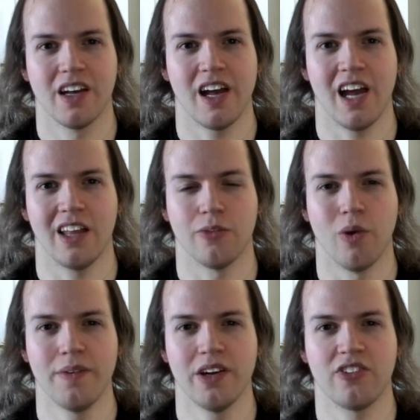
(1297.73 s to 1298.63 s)
And
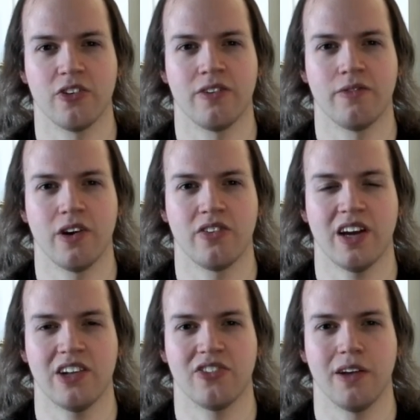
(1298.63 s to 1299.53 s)
Women and Children First
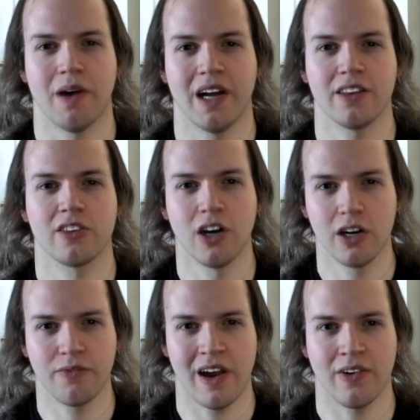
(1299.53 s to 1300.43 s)
is actually my
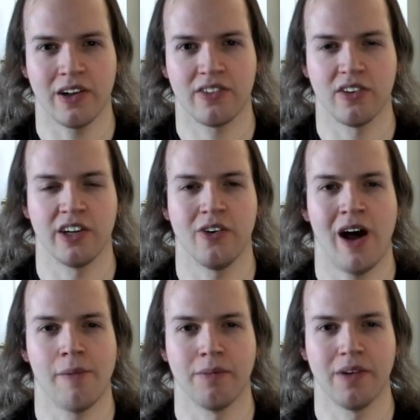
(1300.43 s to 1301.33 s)
3rd favorite studio
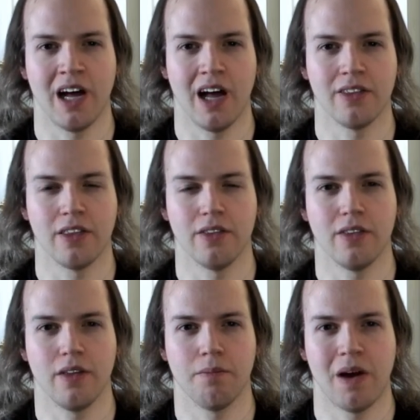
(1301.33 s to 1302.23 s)
album.
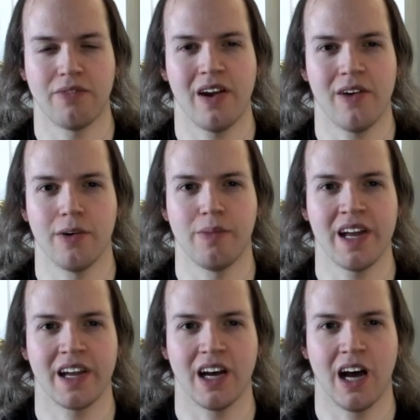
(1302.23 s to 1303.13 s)
My favorite
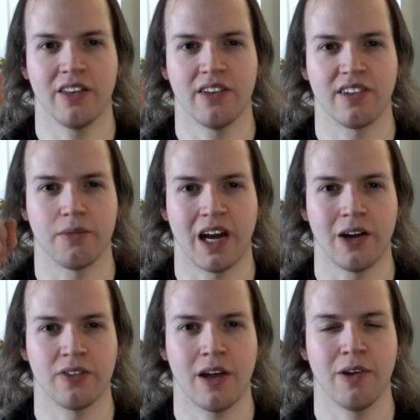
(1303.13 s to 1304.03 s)
being the
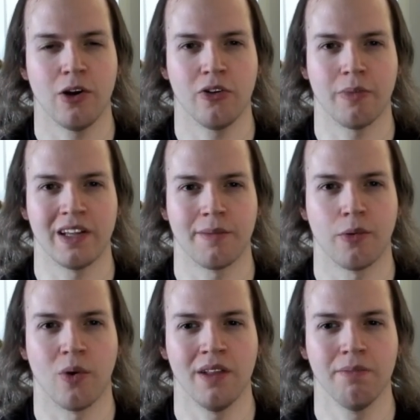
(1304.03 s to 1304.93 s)
self-titled debut is my
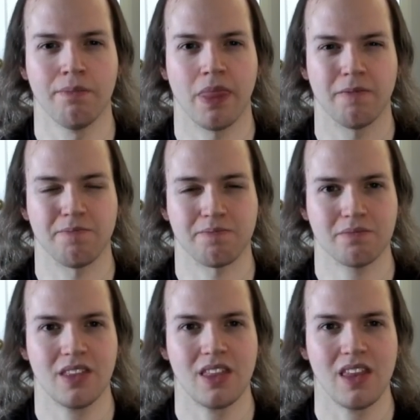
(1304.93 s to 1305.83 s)
number 1.
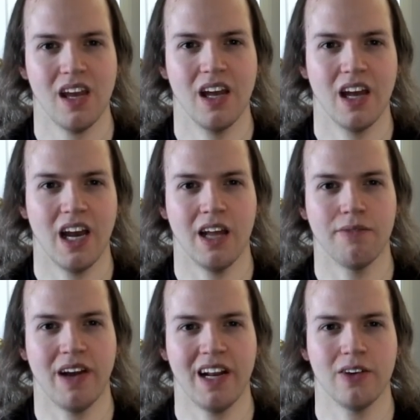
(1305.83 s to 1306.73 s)

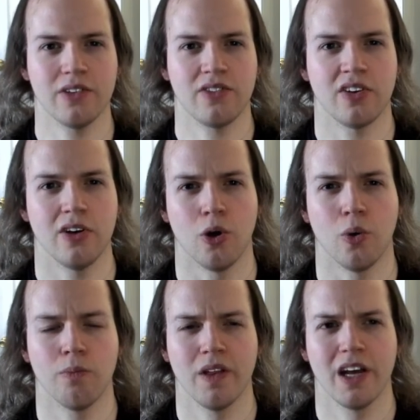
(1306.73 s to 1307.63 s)
And Van Halen
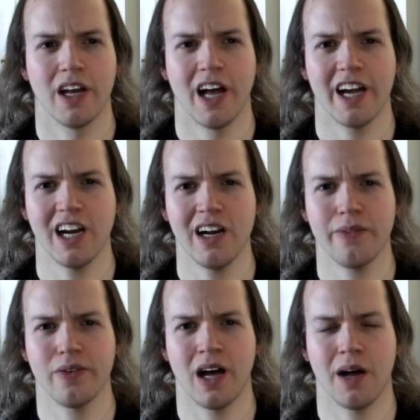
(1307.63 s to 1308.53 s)
2, I kind
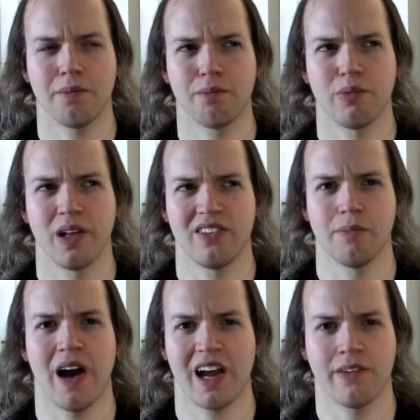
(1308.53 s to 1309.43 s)
of place
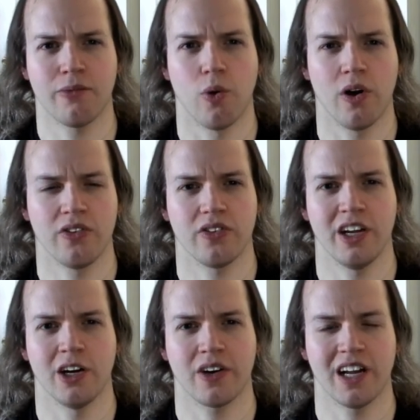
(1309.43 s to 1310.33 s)
it back and forth,
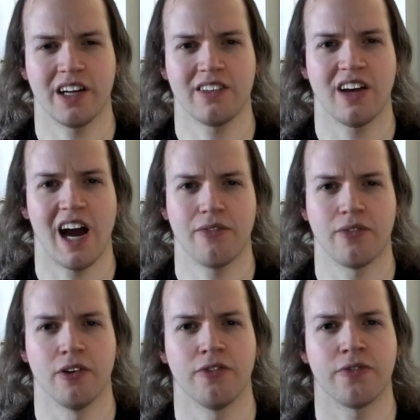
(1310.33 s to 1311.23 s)
kind of like tied
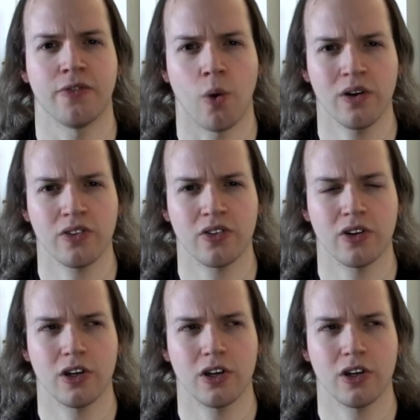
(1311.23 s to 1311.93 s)
for 4th